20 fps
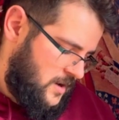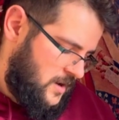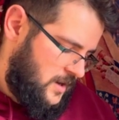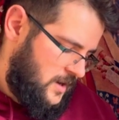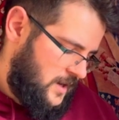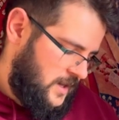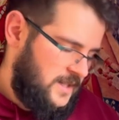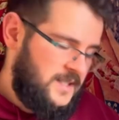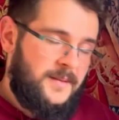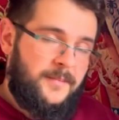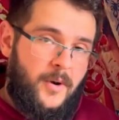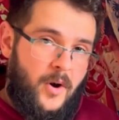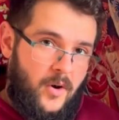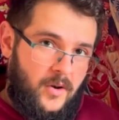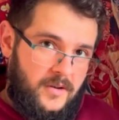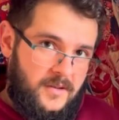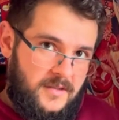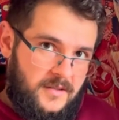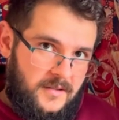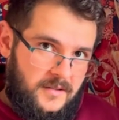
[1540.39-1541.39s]
It's a
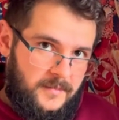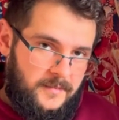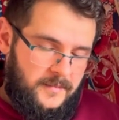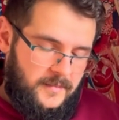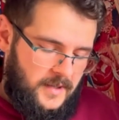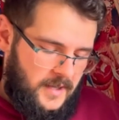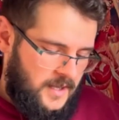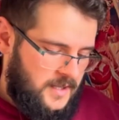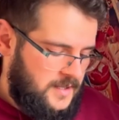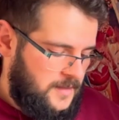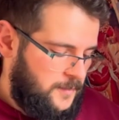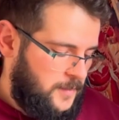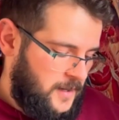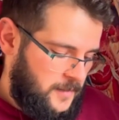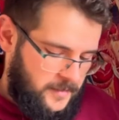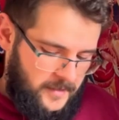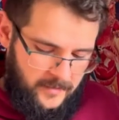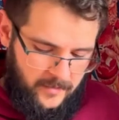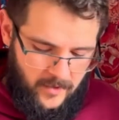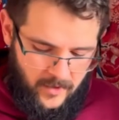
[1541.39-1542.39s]
box. It's a purple
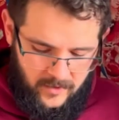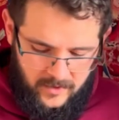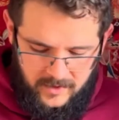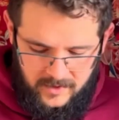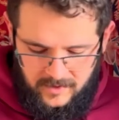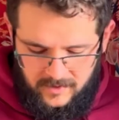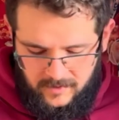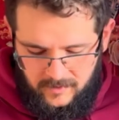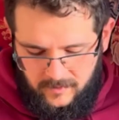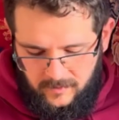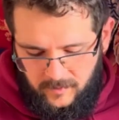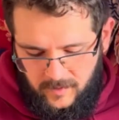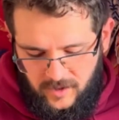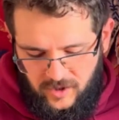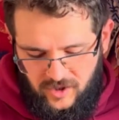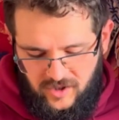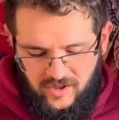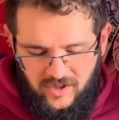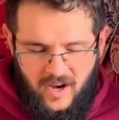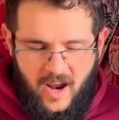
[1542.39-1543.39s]
box,
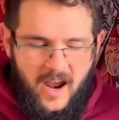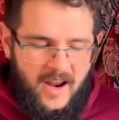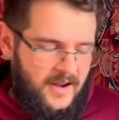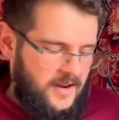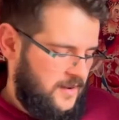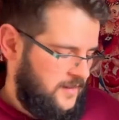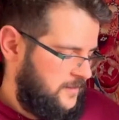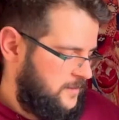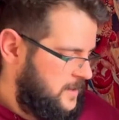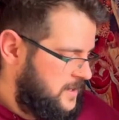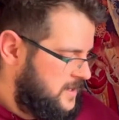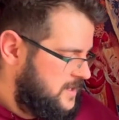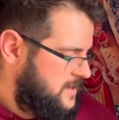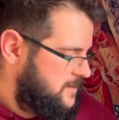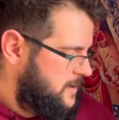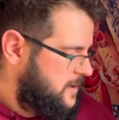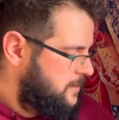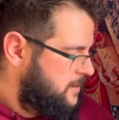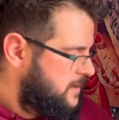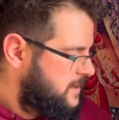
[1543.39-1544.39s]
which I love because
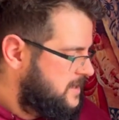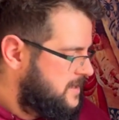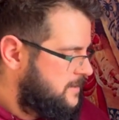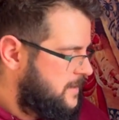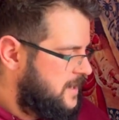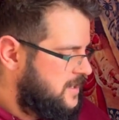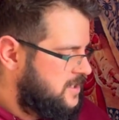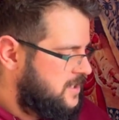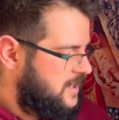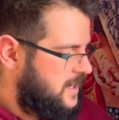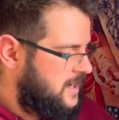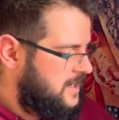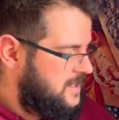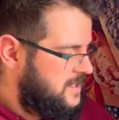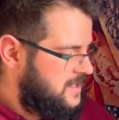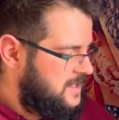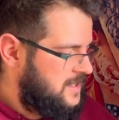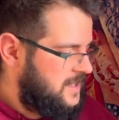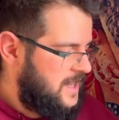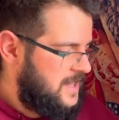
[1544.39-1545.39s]
purple is magic, and it
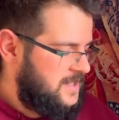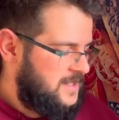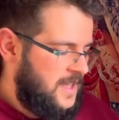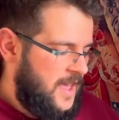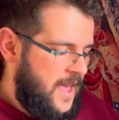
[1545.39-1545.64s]
says